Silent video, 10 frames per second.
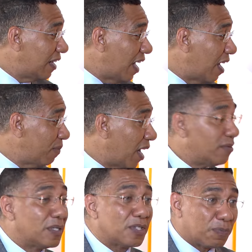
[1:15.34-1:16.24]

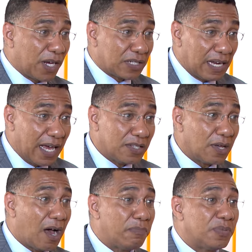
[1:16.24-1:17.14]
and specialized
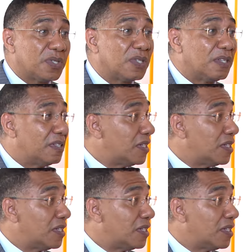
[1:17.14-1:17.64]
ops,